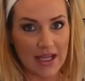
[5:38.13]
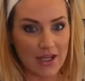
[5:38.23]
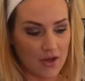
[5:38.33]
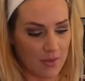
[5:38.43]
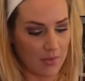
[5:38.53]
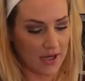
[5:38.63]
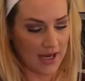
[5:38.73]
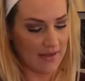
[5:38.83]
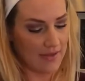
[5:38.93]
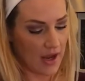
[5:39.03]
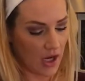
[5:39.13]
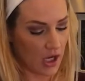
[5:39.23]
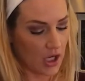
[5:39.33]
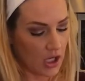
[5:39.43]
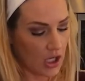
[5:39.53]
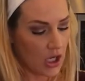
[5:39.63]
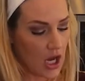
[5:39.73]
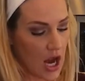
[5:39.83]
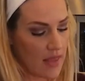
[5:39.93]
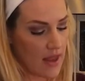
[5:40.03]
you can put it in there,
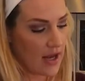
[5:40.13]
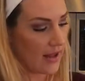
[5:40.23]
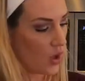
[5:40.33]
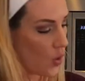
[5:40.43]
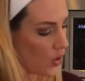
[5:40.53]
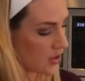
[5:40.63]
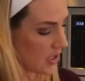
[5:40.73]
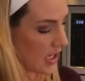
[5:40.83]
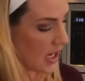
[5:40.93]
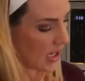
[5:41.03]
and then it like holds it.